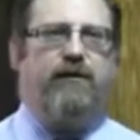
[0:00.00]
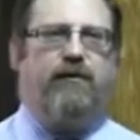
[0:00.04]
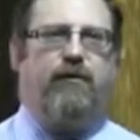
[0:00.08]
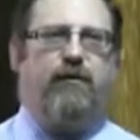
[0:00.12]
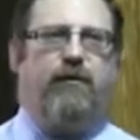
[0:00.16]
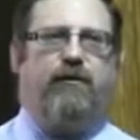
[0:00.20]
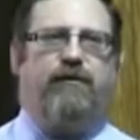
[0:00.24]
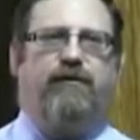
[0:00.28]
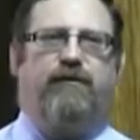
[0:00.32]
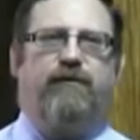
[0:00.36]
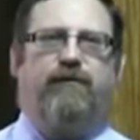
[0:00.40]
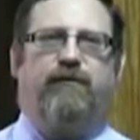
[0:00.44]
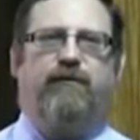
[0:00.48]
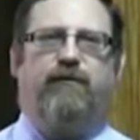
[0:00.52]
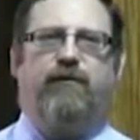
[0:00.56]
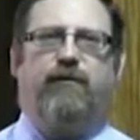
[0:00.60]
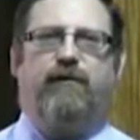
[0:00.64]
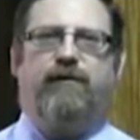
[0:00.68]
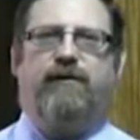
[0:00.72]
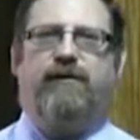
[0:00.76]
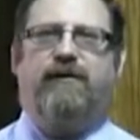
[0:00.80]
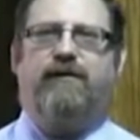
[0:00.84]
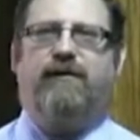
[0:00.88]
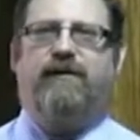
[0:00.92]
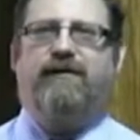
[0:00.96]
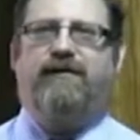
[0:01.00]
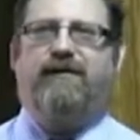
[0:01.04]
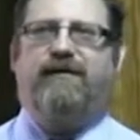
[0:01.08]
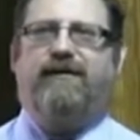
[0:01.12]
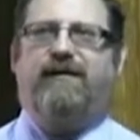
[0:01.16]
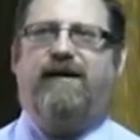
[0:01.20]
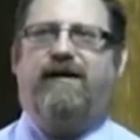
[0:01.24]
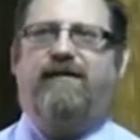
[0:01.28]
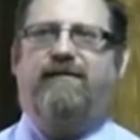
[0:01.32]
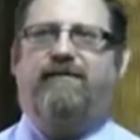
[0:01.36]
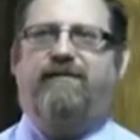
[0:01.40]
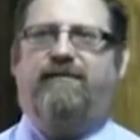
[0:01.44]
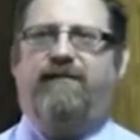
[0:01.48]
The courts have ruled that this
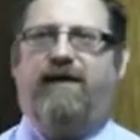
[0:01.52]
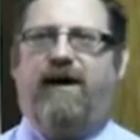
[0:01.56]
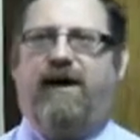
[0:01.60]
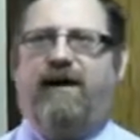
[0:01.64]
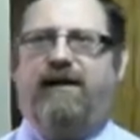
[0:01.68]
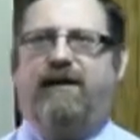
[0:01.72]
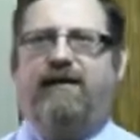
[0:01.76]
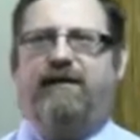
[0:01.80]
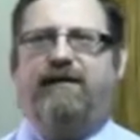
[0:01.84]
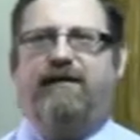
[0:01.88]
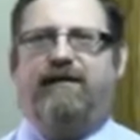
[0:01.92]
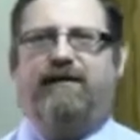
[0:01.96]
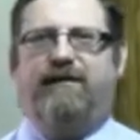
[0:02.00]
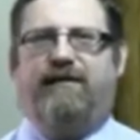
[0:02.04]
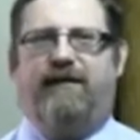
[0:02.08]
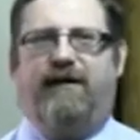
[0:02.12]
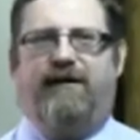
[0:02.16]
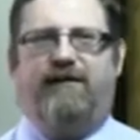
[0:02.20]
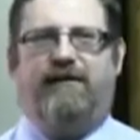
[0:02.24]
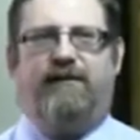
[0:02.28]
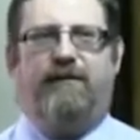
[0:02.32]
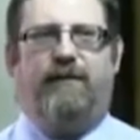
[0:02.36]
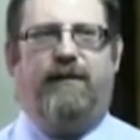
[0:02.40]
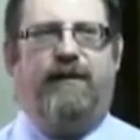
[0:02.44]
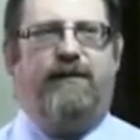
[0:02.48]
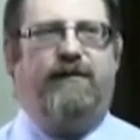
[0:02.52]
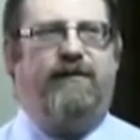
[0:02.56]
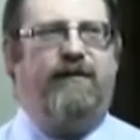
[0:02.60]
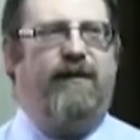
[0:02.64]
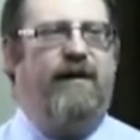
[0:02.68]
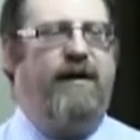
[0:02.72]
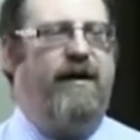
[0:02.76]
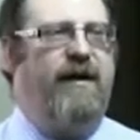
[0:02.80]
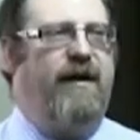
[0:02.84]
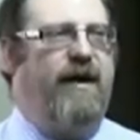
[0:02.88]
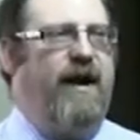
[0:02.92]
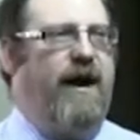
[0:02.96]
is a valid assessment,